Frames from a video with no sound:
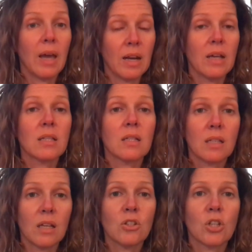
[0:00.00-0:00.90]
And as a
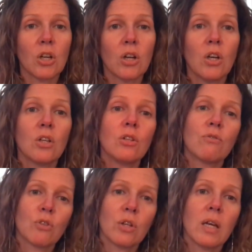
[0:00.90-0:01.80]
teacher,
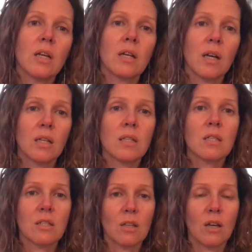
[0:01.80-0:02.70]
you've created
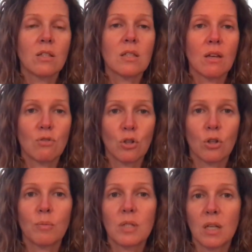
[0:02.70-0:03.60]
unsafe
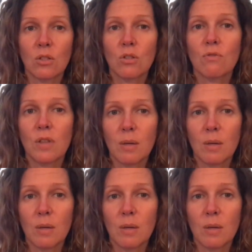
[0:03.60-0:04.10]
circumstances for